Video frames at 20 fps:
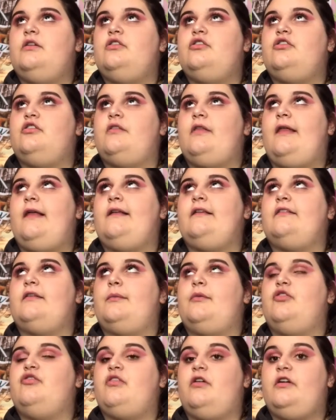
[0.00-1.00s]
so then like
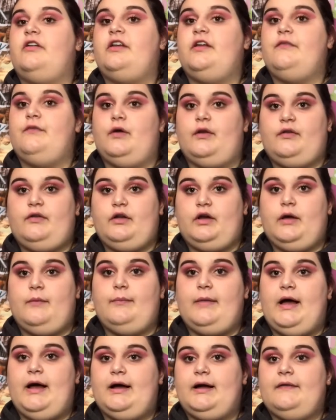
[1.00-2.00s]
someone's relative wants to come
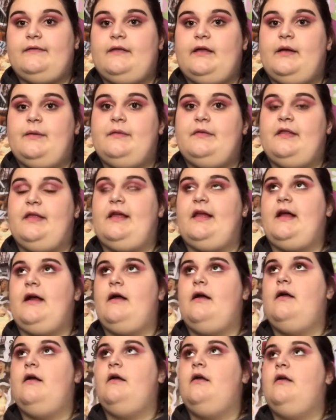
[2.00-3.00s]
back at them, and
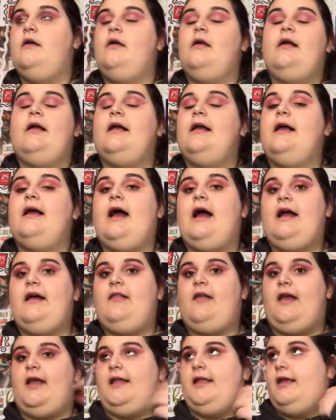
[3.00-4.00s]
I
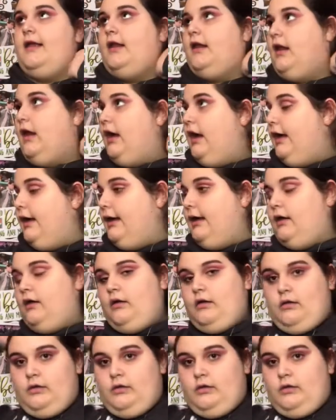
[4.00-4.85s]
liked it. I